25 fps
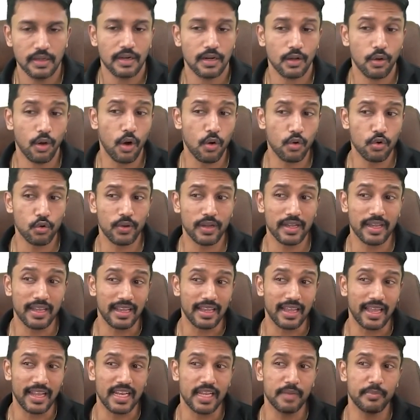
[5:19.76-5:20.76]
How do I
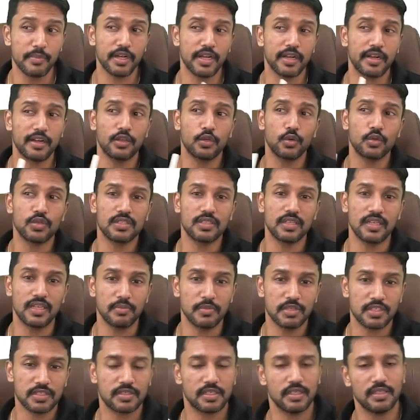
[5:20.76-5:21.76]
eliminate those silly
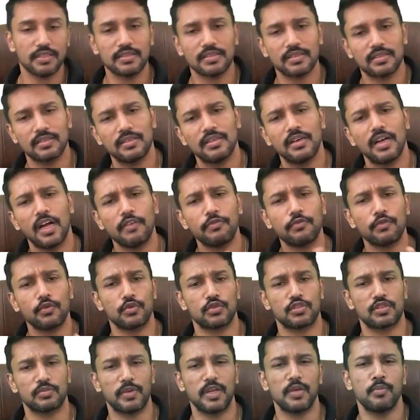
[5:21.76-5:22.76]
mistakes? Of
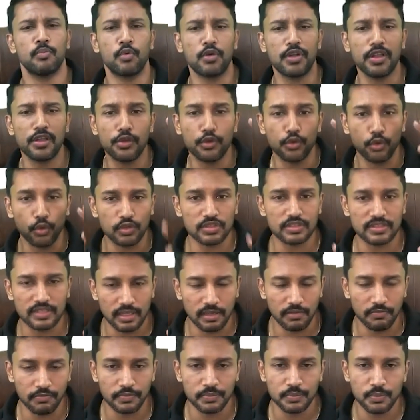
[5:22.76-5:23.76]
course, by putting
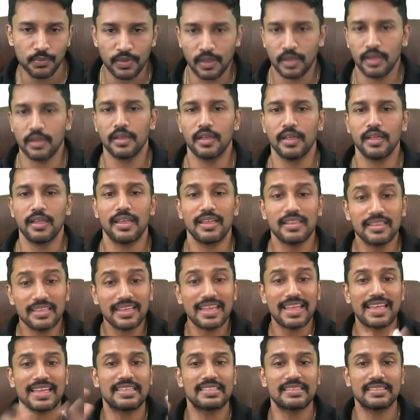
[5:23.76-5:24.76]
yourself in
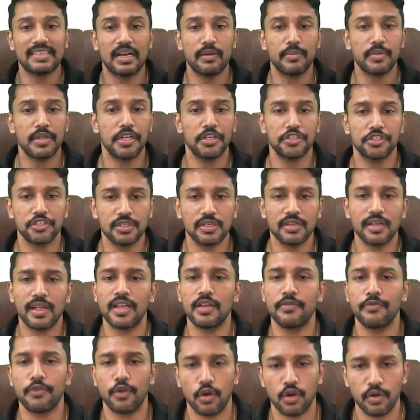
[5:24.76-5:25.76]
the examination
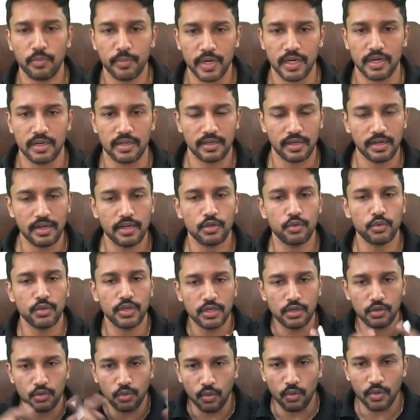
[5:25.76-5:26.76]
environment, right? You
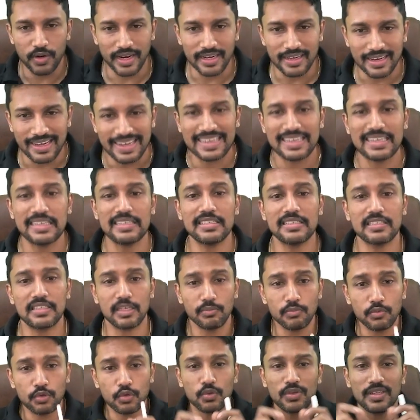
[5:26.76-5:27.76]
need to get
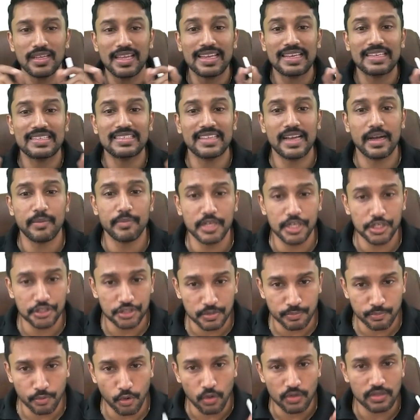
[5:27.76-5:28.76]
accustomed to the
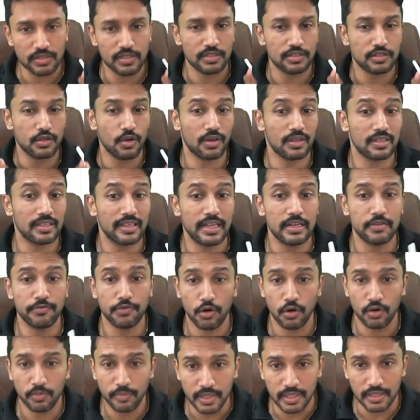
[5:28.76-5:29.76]
examination process or the
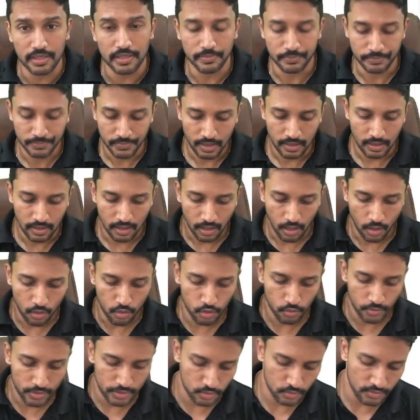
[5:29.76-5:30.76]
environment. How
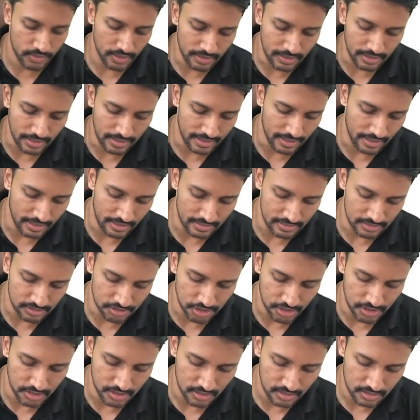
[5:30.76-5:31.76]
do I do that? Again,
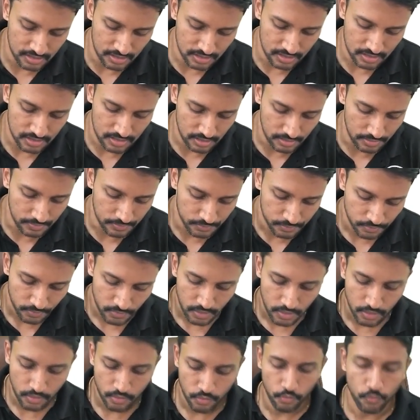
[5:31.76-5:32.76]
GTs is the
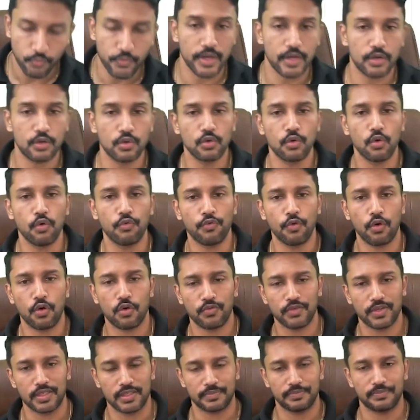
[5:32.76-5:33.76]
way to go
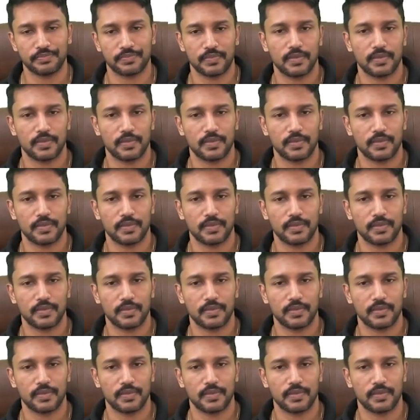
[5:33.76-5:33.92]
forward.